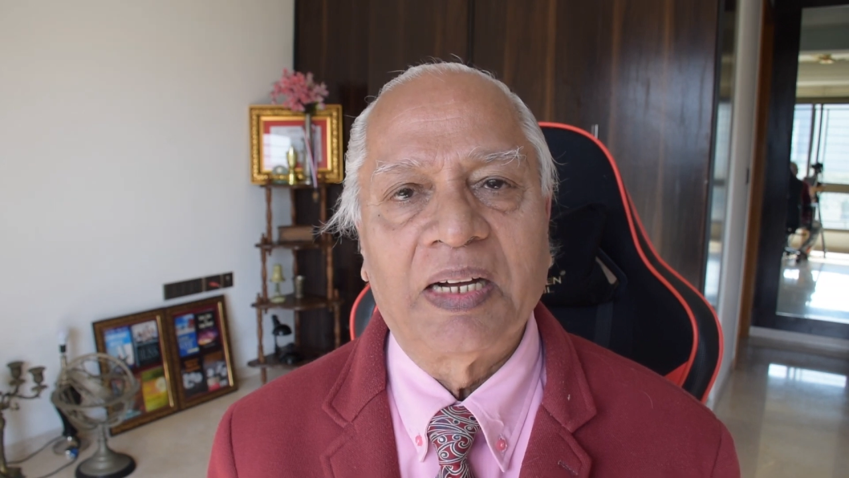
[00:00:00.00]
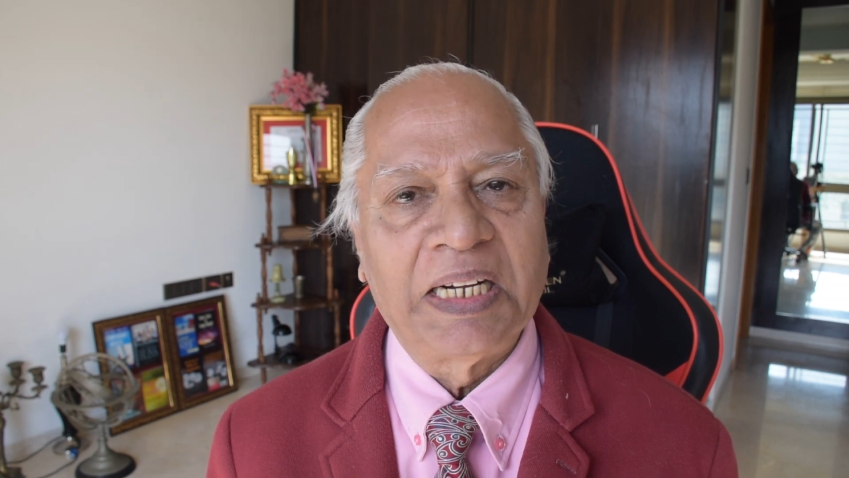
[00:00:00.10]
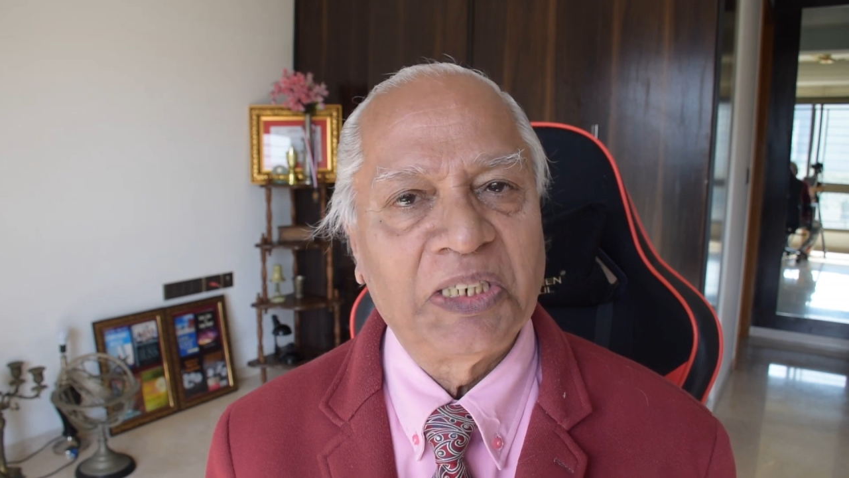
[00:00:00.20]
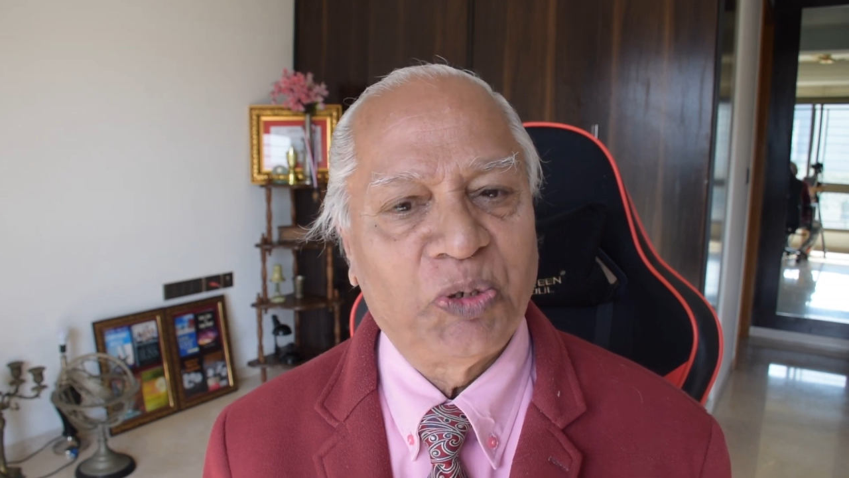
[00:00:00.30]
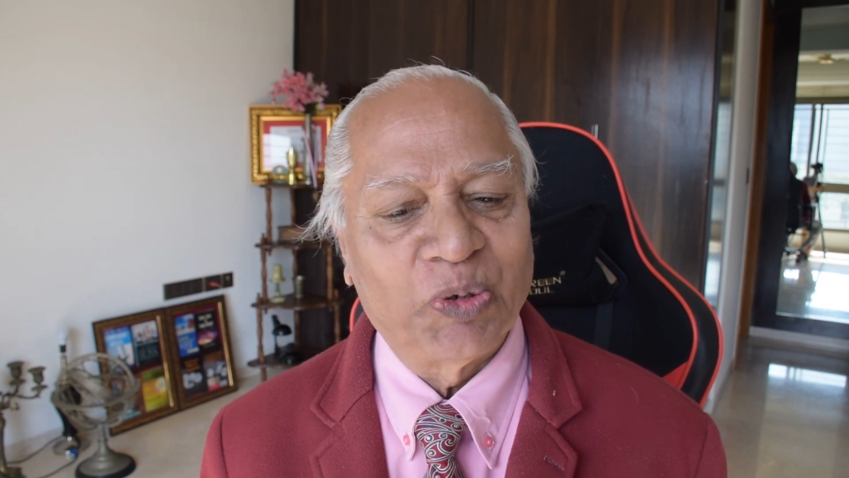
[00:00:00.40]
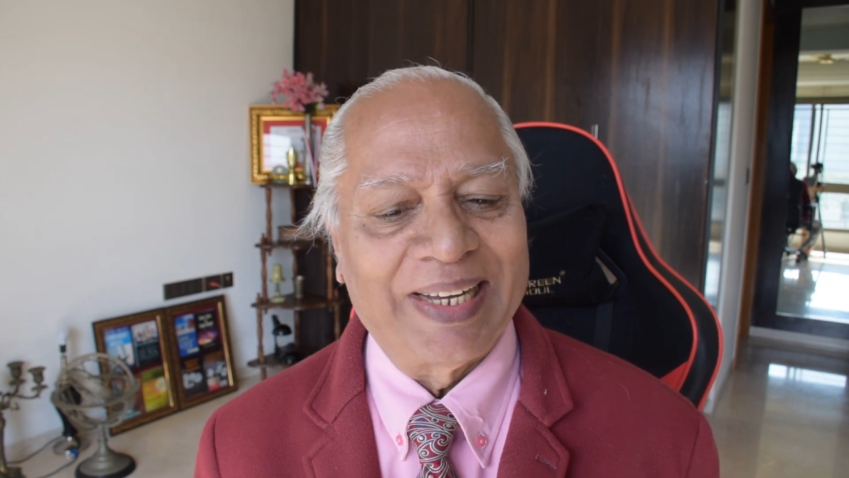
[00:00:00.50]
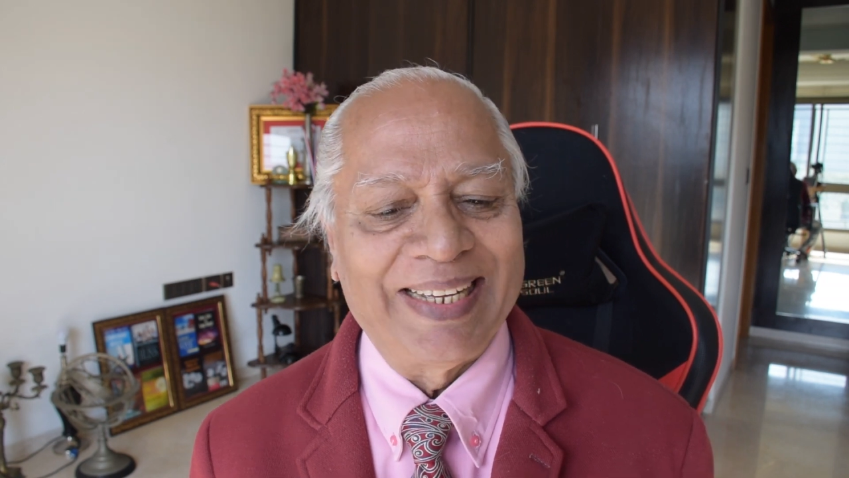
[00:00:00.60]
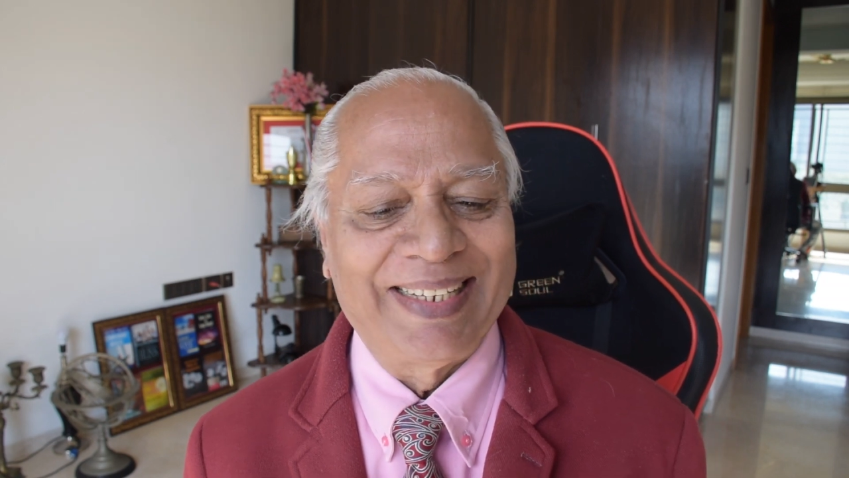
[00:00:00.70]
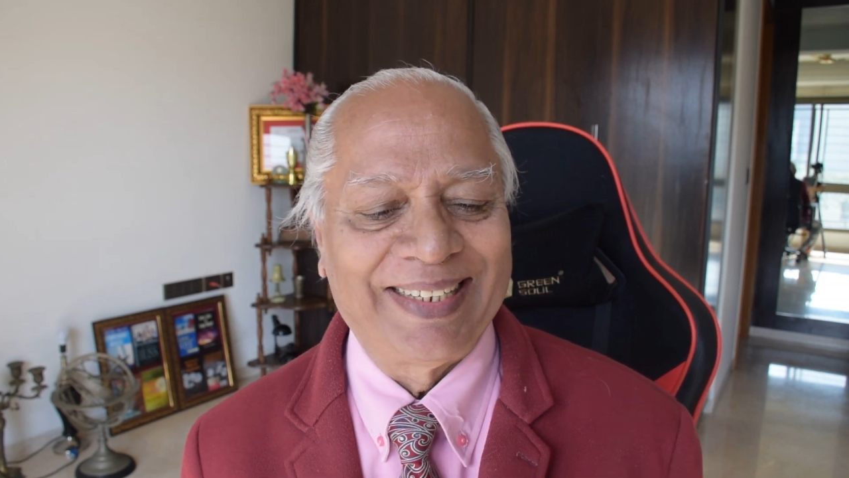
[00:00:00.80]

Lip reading: and joy.